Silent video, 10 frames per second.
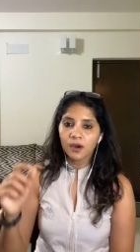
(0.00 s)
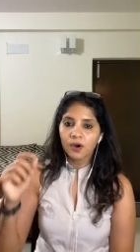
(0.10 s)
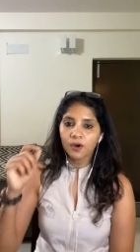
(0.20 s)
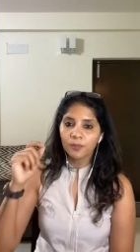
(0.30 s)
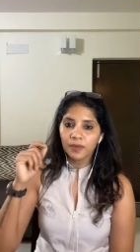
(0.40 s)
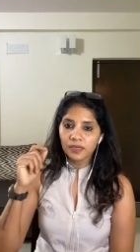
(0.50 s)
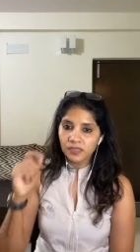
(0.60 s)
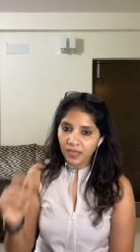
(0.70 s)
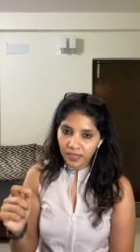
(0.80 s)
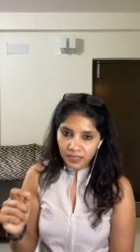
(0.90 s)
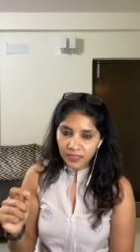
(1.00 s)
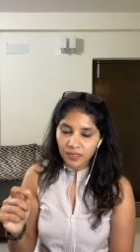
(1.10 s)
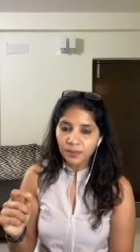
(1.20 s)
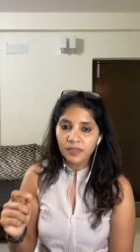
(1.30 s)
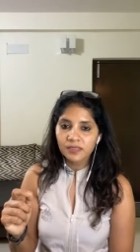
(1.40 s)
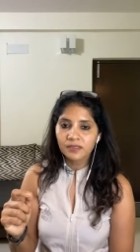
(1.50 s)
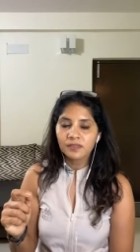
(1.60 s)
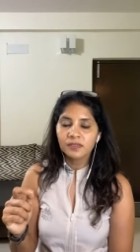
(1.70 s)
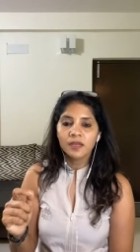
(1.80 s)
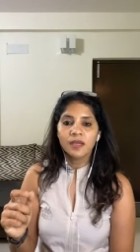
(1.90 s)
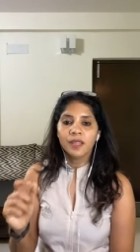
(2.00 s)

or build size in the muscle